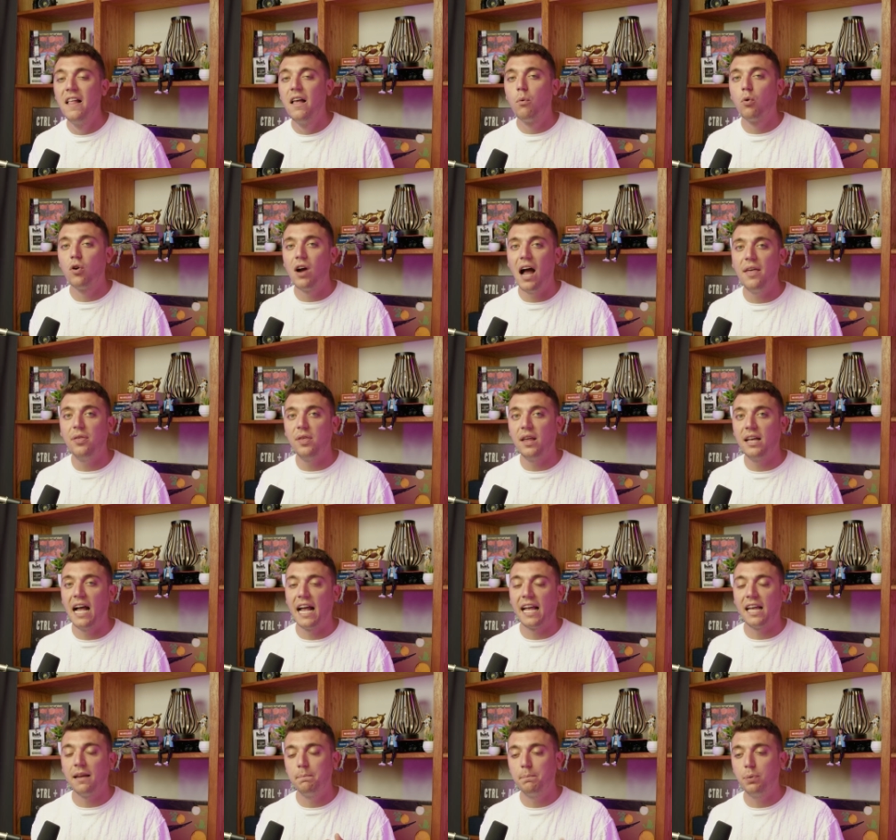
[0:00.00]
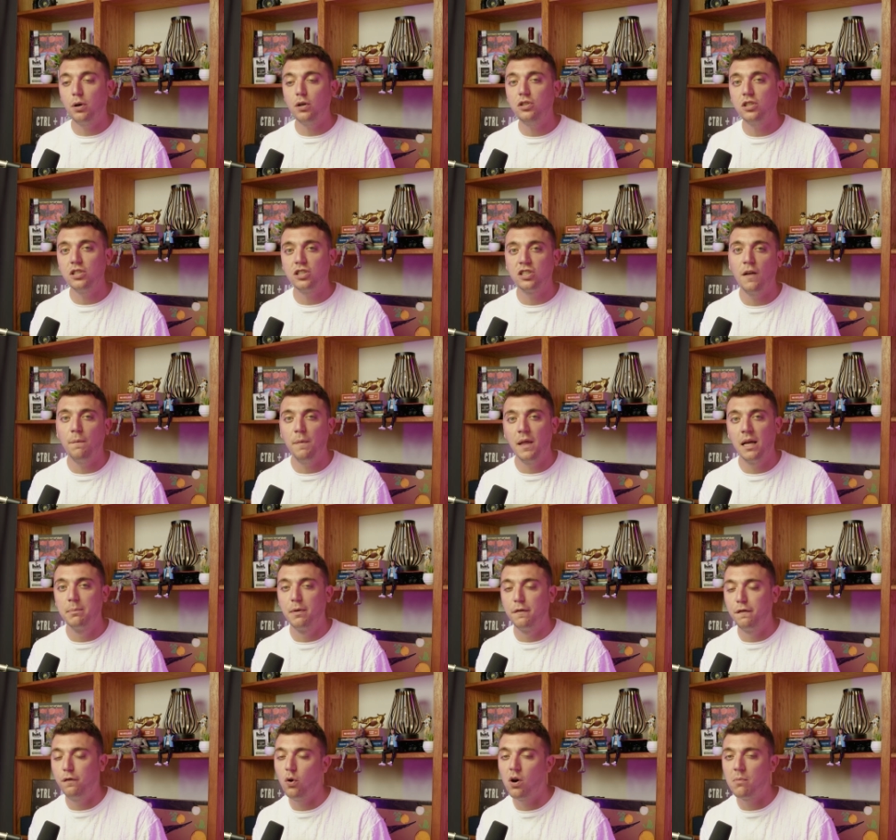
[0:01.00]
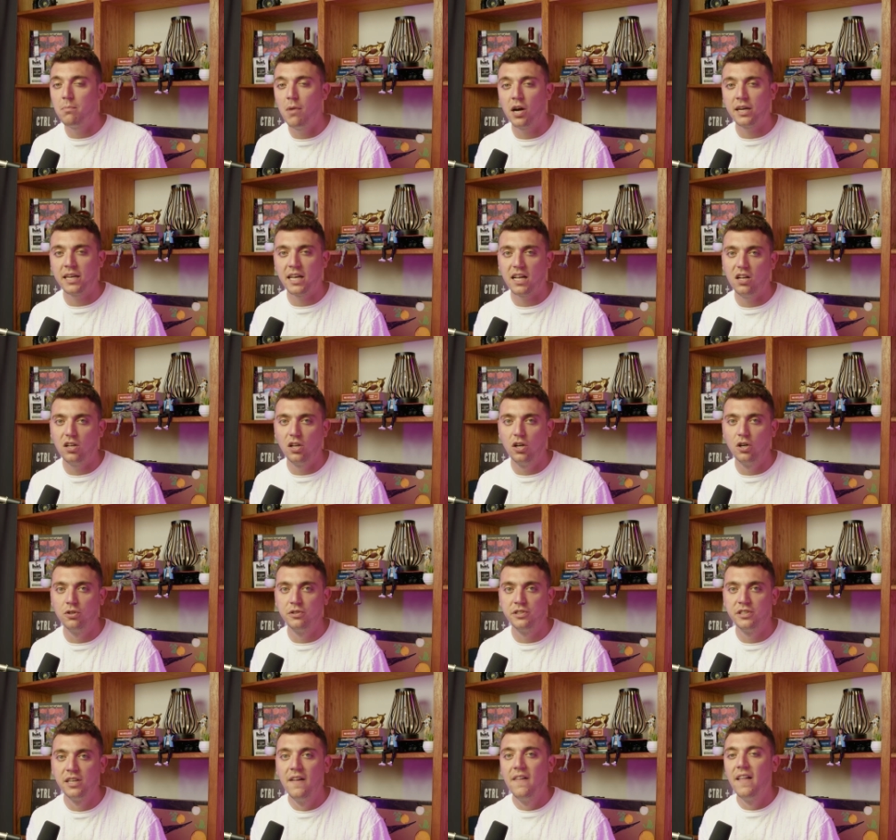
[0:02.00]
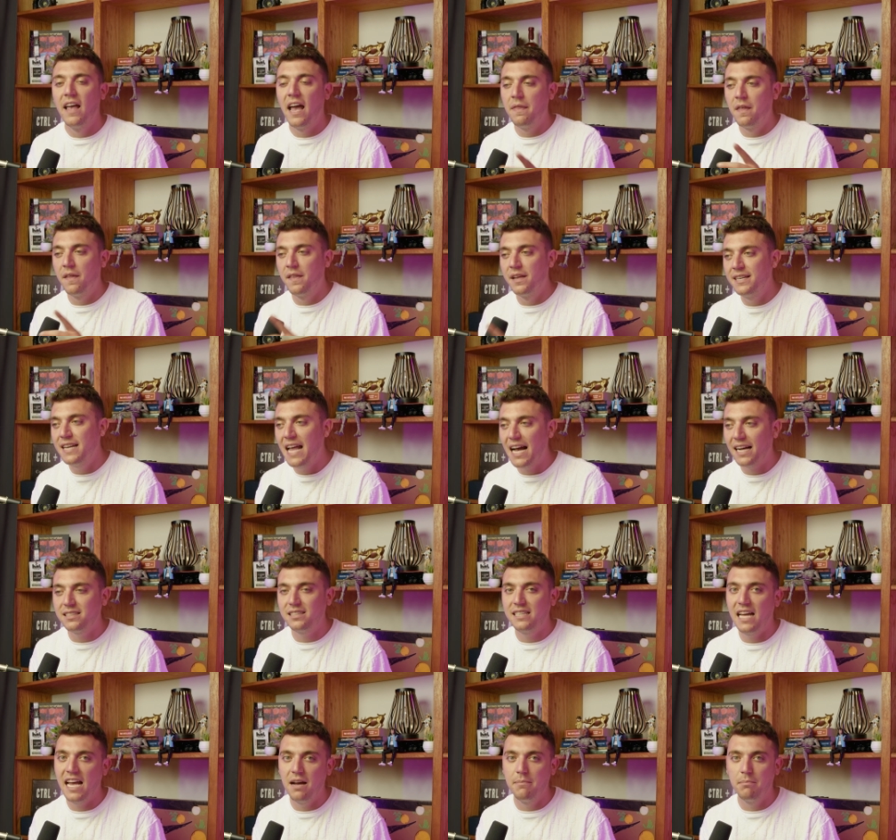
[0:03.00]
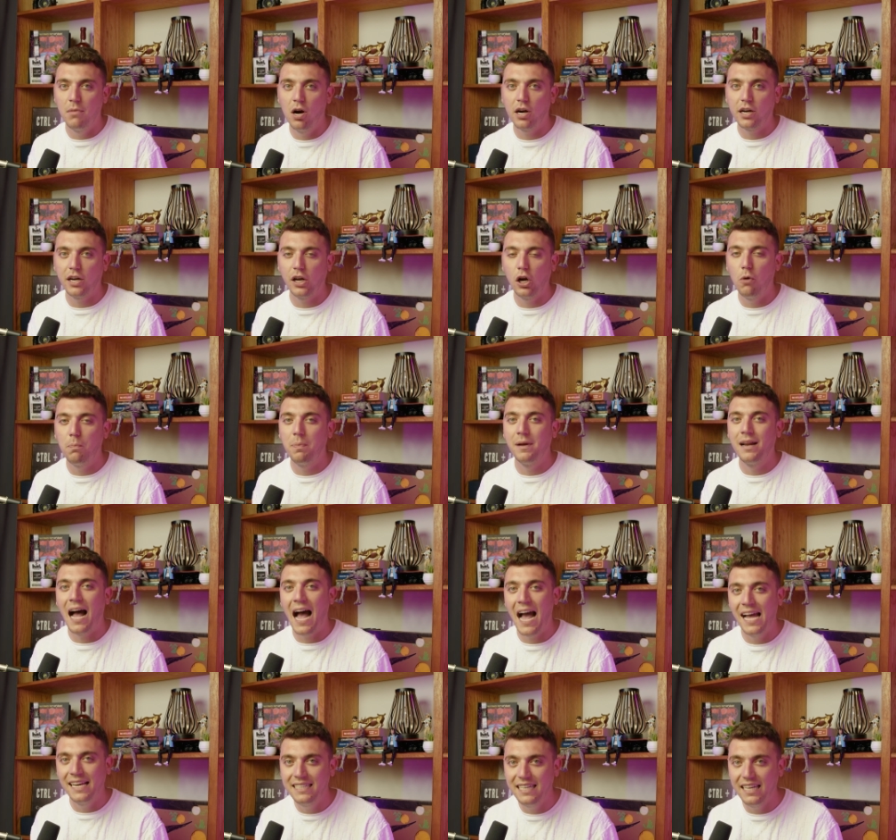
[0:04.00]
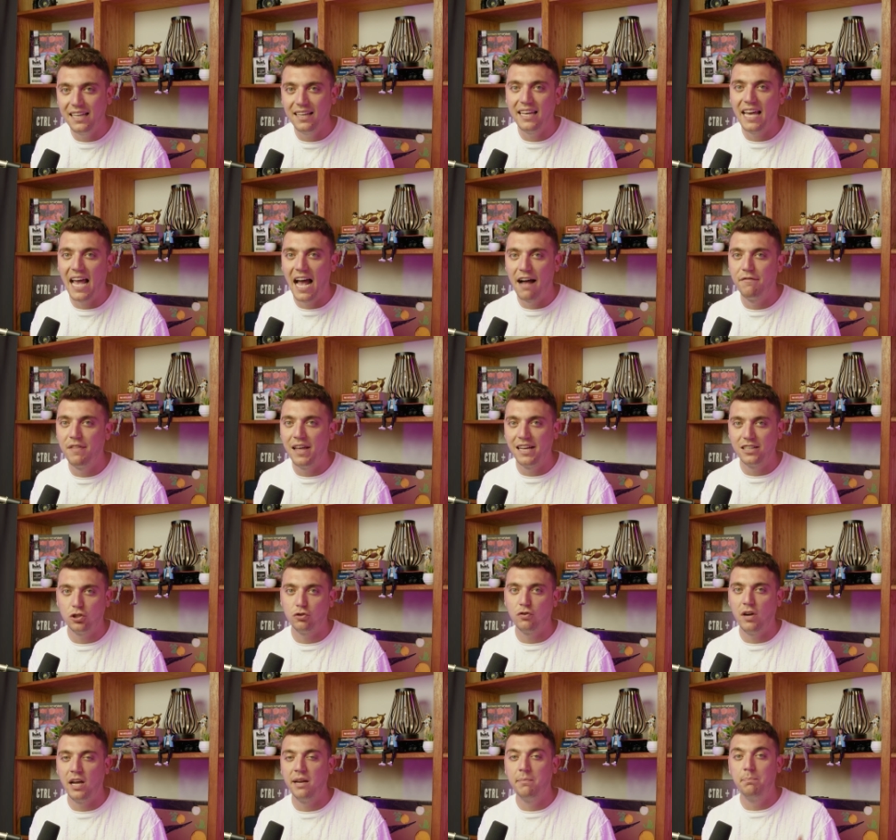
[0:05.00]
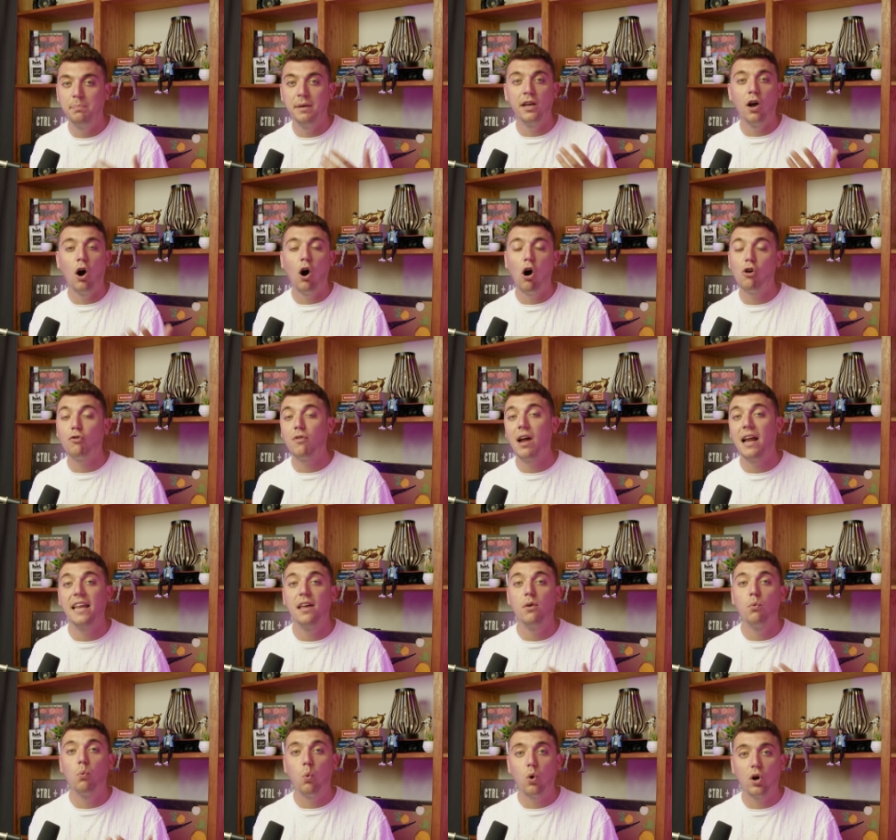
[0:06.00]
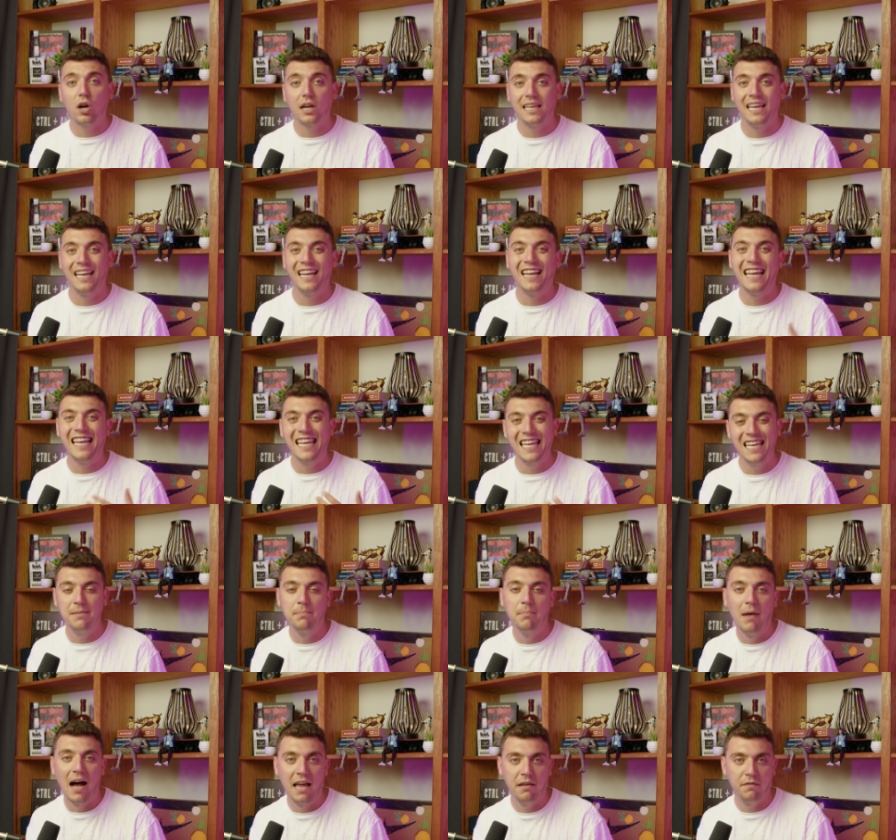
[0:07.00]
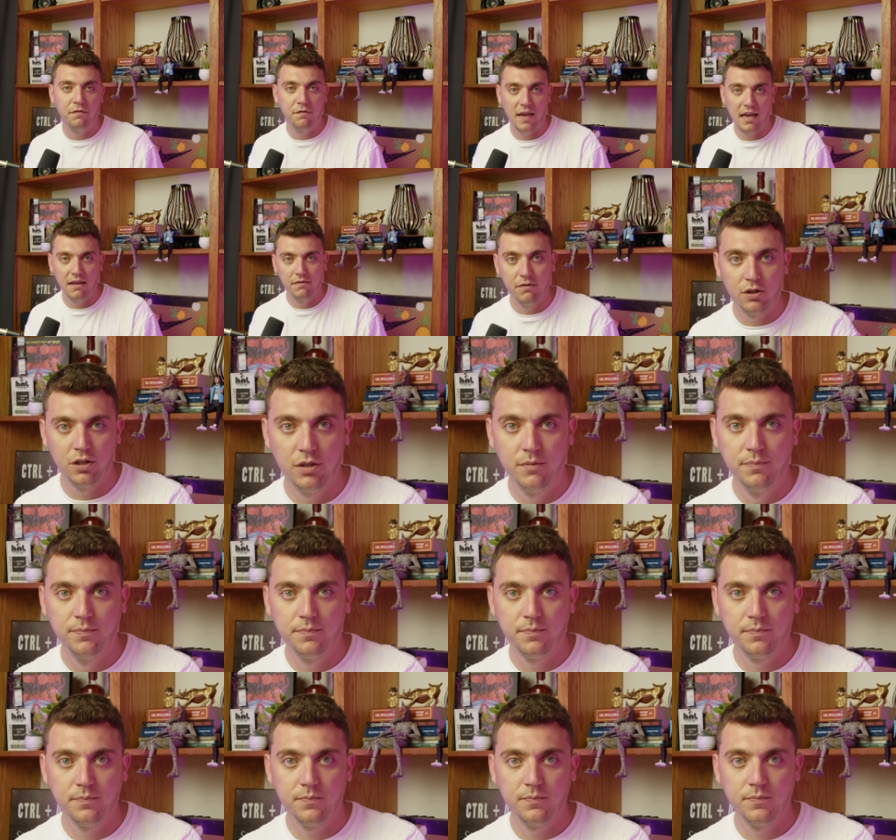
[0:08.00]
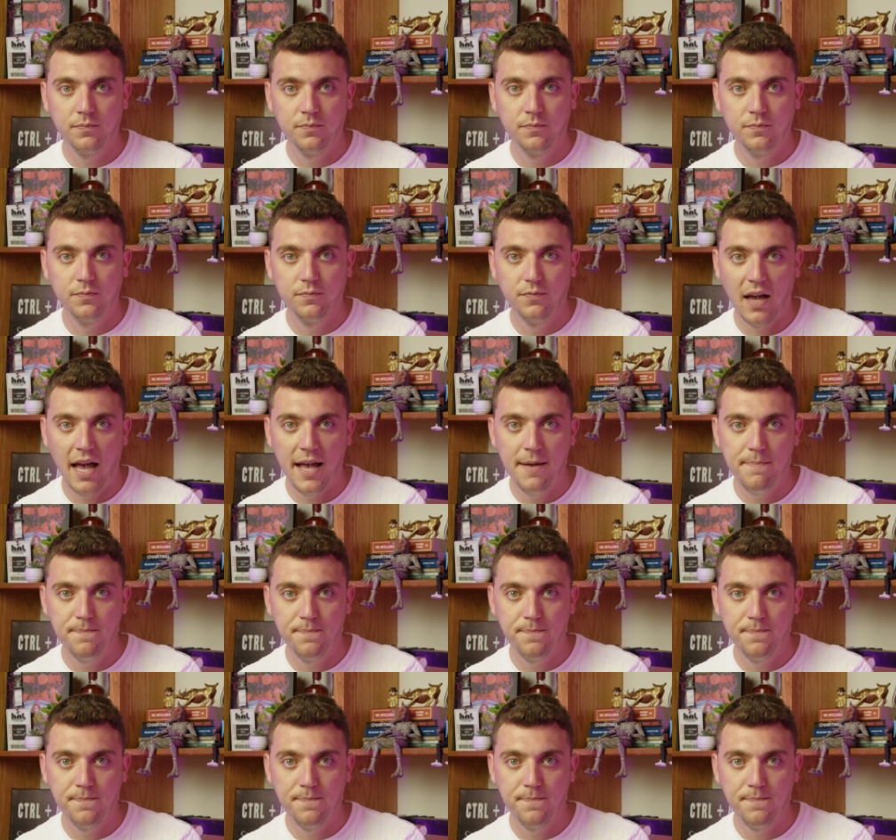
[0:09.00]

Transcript: where I think I can purchase something before market close, and then the next day at market open, ideally have that trade be already working in my favor, right?